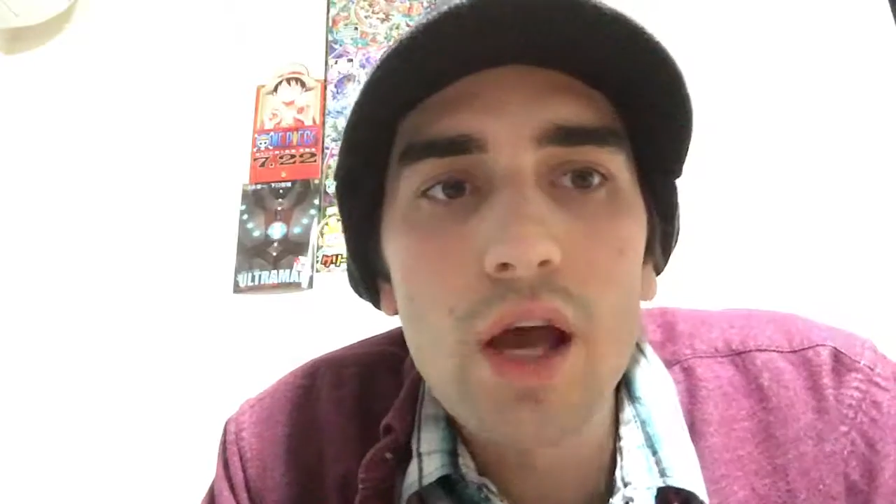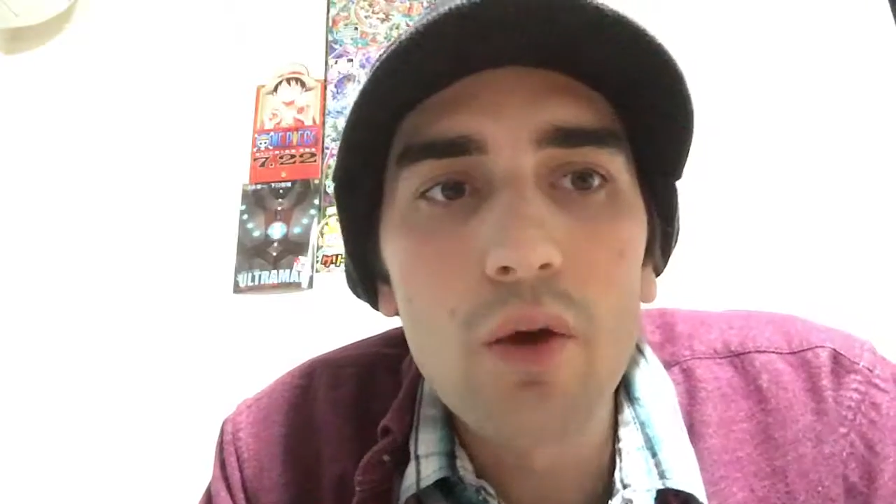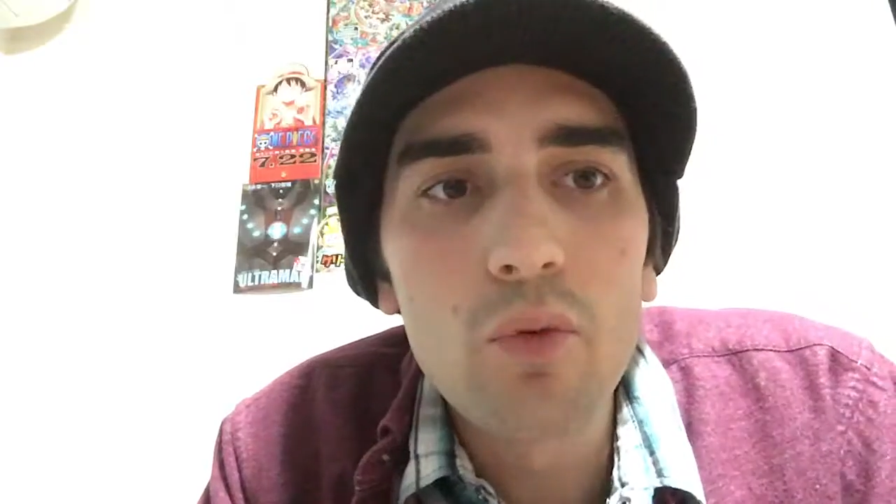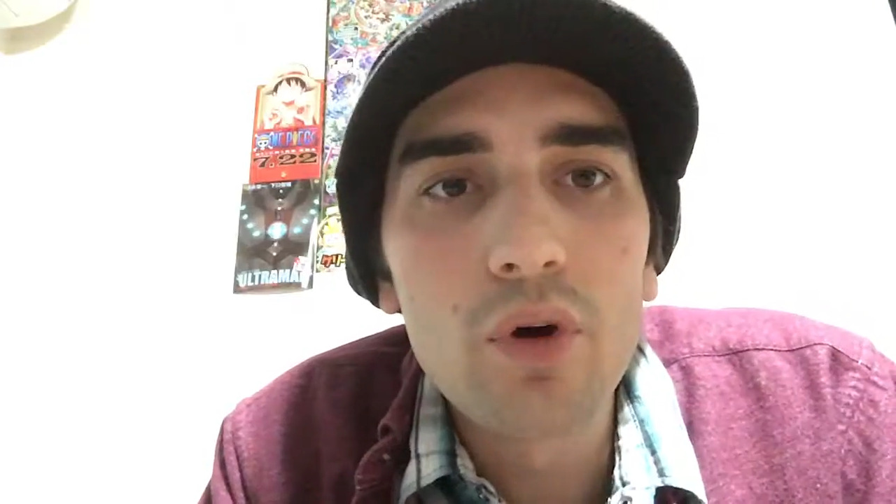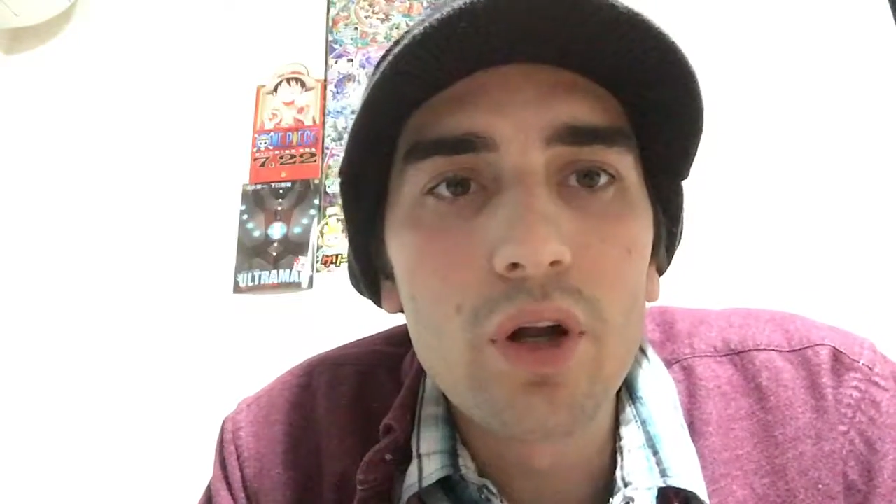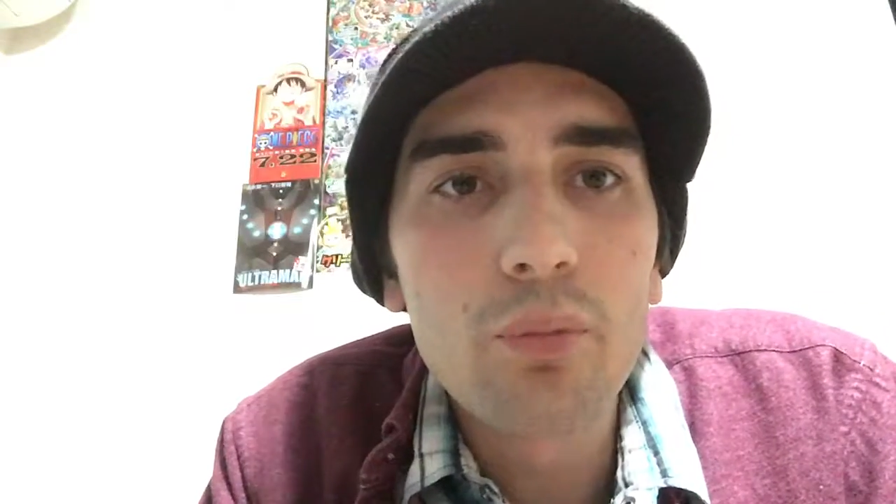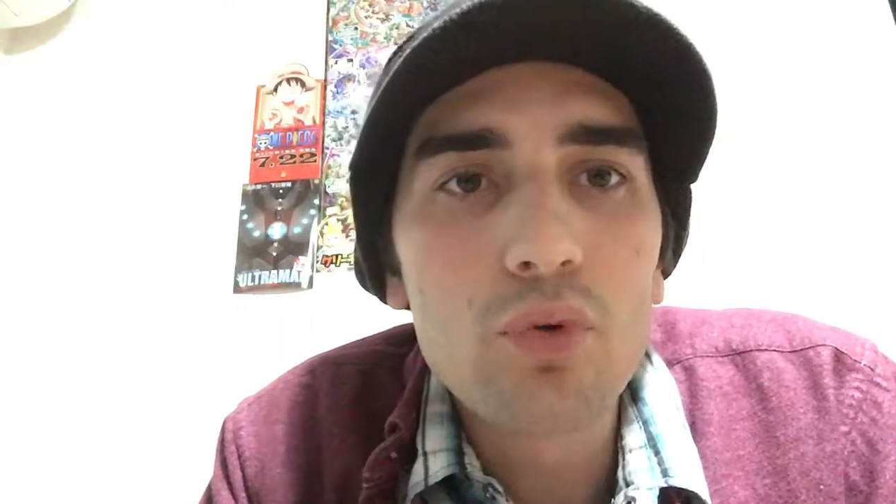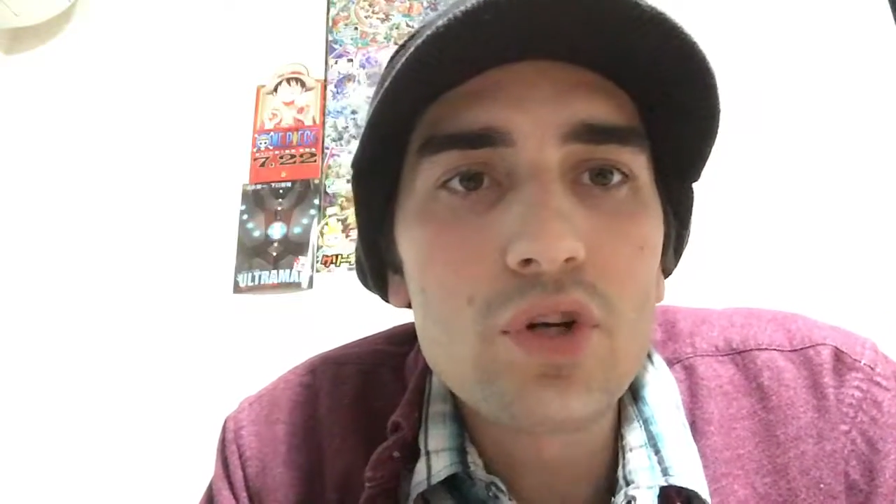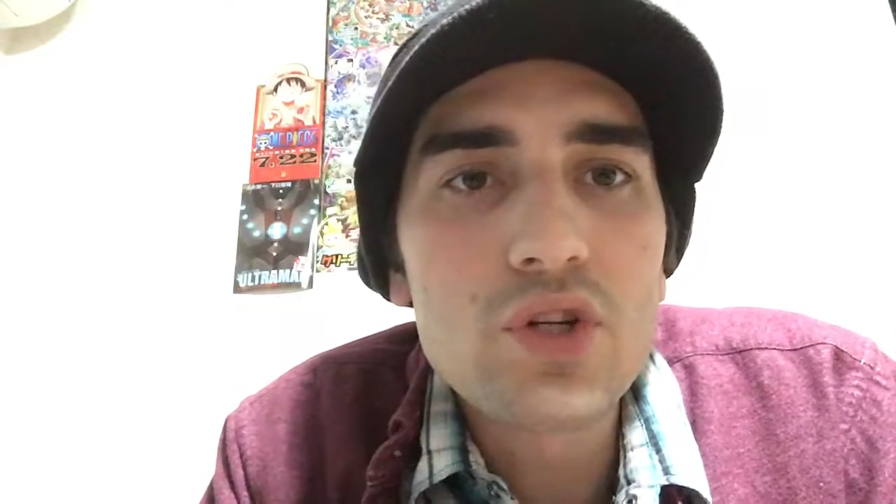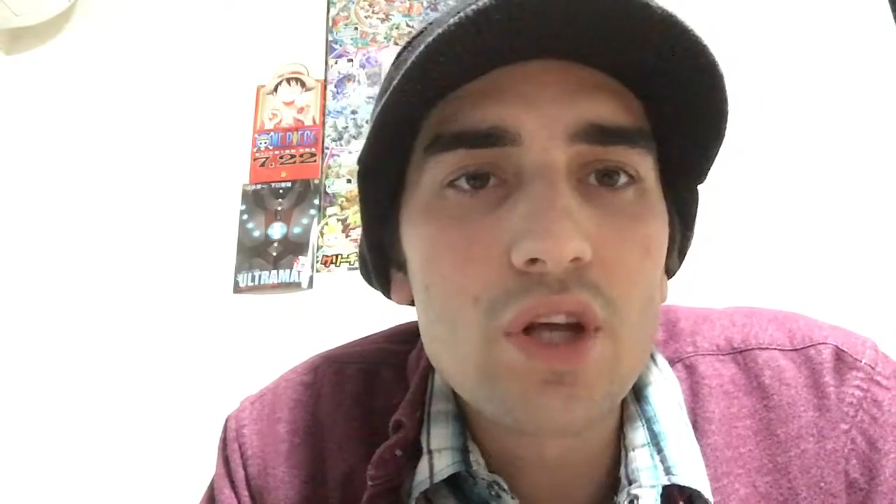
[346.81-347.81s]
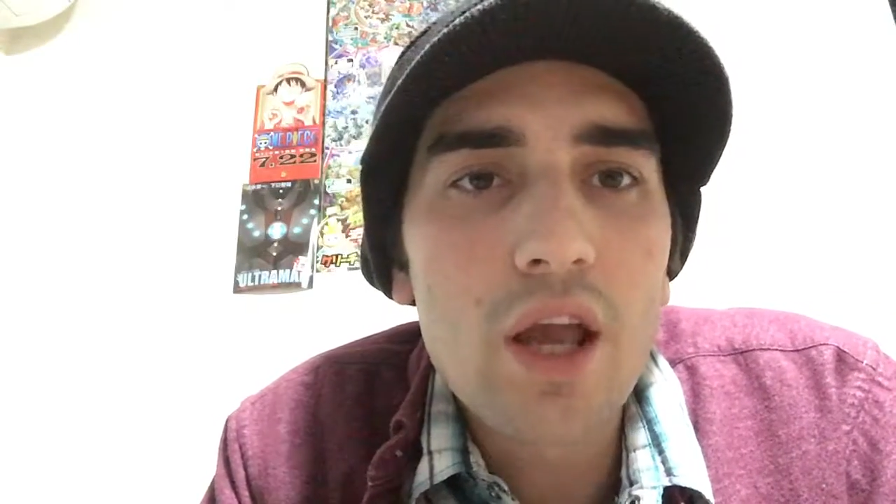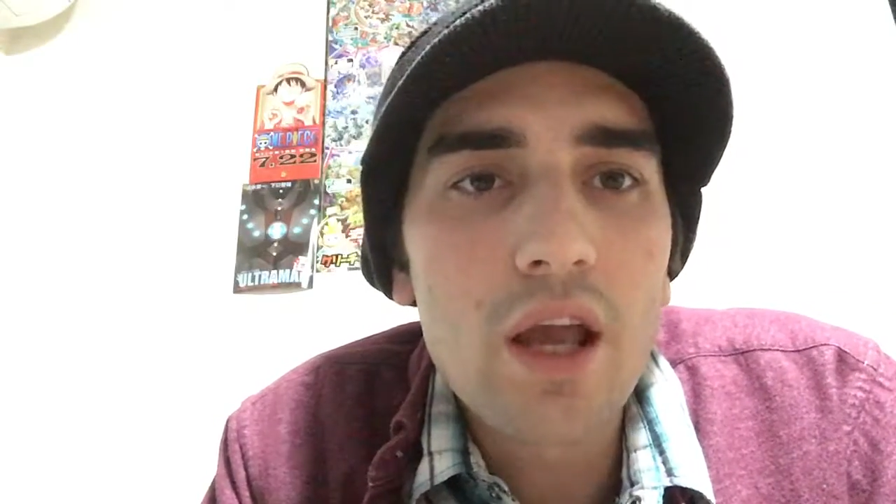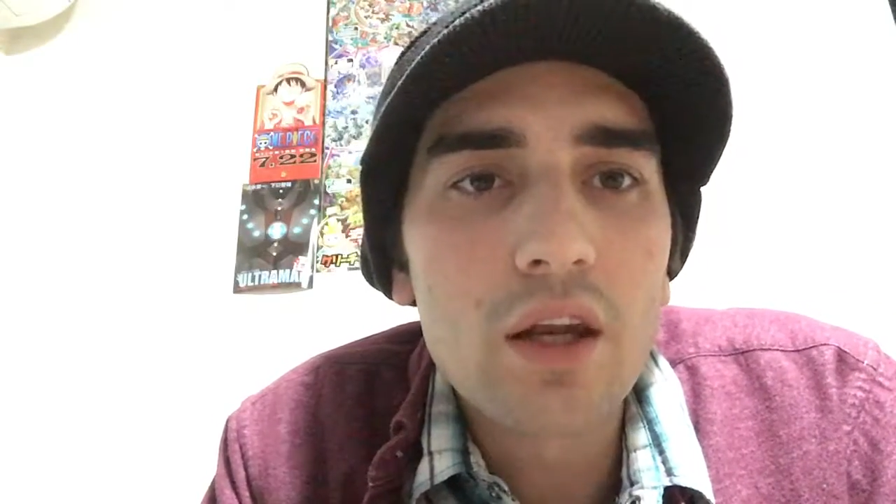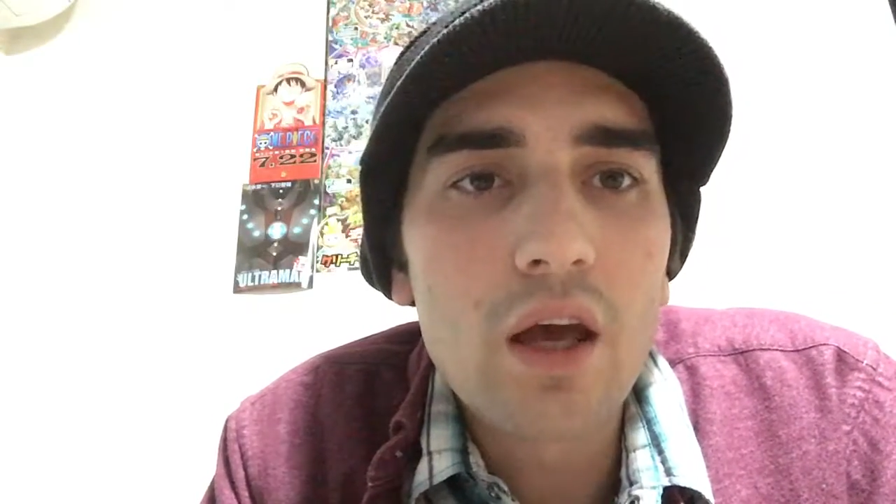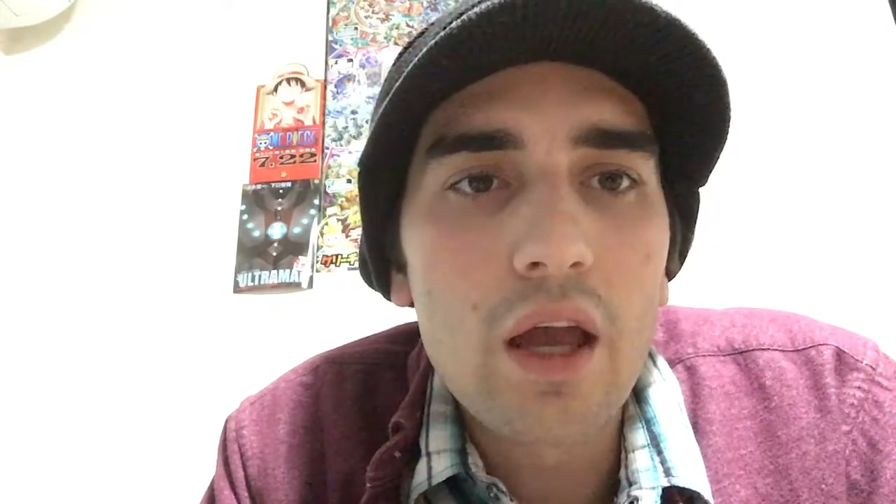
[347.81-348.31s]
I would appreciate